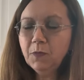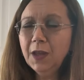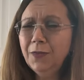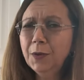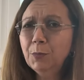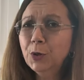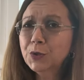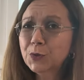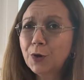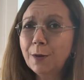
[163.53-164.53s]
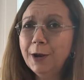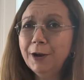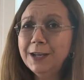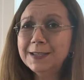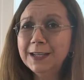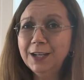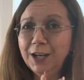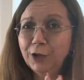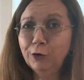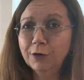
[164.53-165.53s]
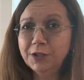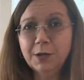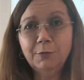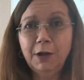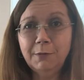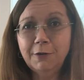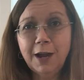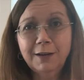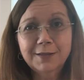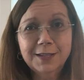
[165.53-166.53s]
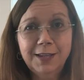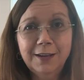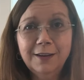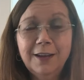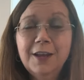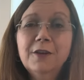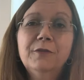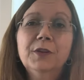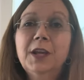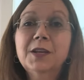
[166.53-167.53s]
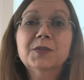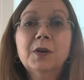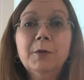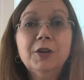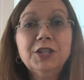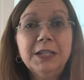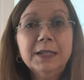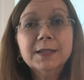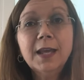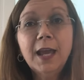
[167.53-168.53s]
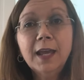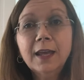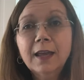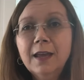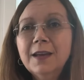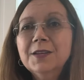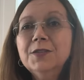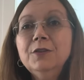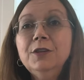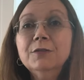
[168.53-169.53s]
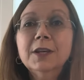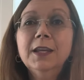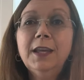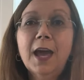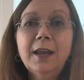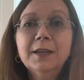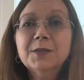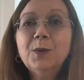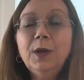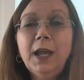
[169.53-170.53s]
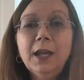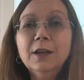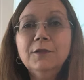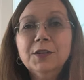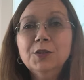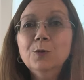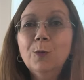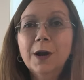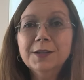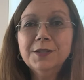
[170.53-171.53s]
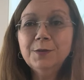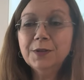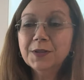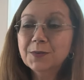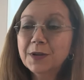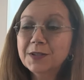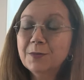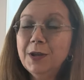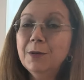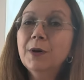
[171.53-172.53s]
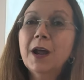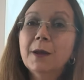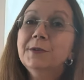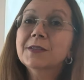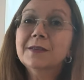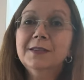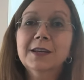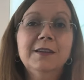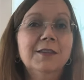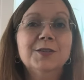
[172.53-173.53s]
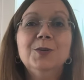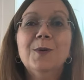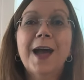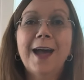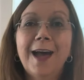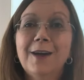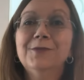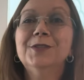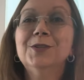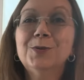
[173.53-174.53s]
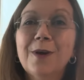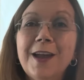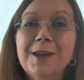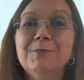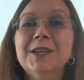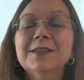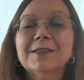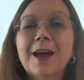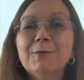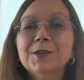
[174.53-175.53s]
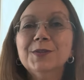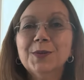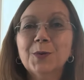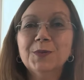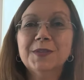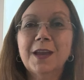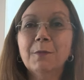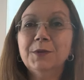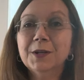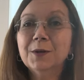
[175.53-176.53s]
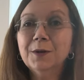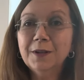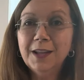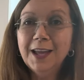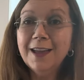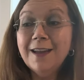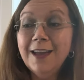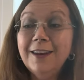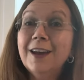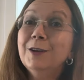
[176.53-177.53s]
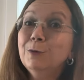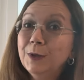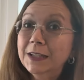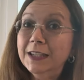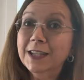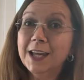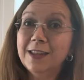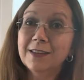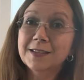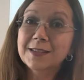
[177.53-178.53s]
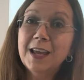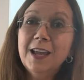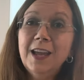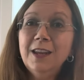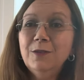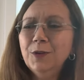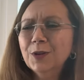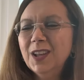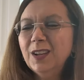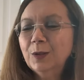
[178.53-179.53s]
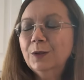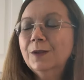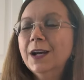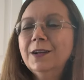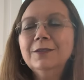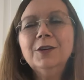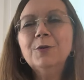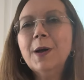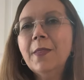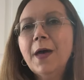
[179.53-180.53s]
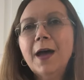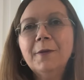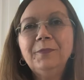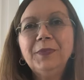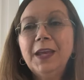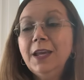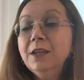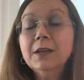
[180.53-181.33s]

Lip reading: and then put strawberries in and crunch up graham crackers in there for like a strawberry cheesecake. So you can get as creative as you want to with this recipe, but I'm just going to tell you this, you have to try it because I was so skeptical and I really like this. And if you're like, oh, I don't know about that, you